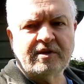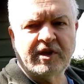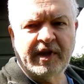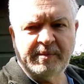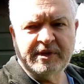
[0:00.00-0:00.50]

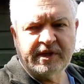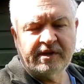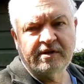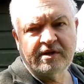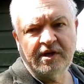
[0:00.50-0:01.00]
So that means I
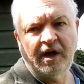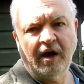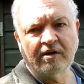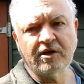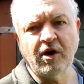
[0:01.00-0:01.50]
can
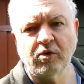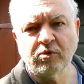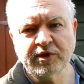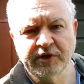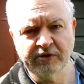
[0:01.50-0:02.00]
cut
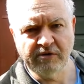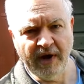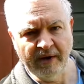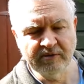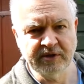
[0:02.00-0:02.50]
holes in the
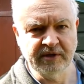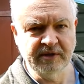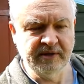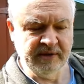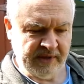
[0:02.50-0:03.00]
ground
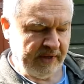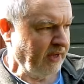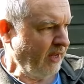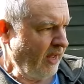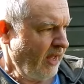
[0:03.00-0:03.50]

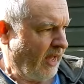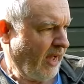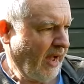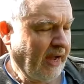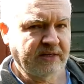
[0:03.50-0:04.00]

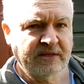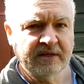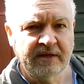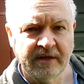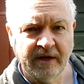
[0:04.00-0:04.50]
at
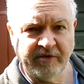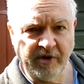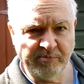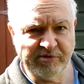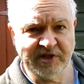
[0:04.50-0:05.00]
a
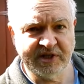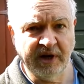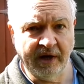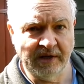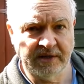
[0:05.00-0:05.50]
very
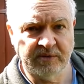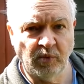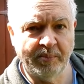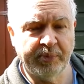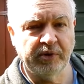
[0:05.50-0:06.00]
precise
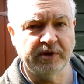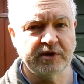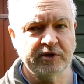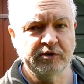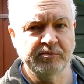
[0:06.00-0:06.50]

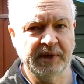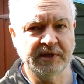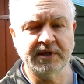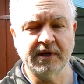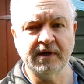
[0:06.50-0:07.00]
1.2
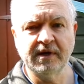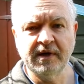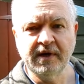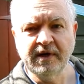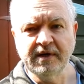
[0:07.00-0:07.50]
meter
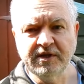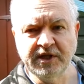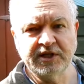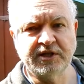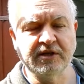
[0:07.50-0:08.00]

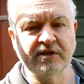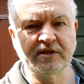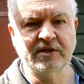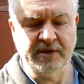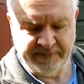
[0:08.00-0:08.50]

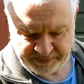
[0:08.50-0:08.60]
distance.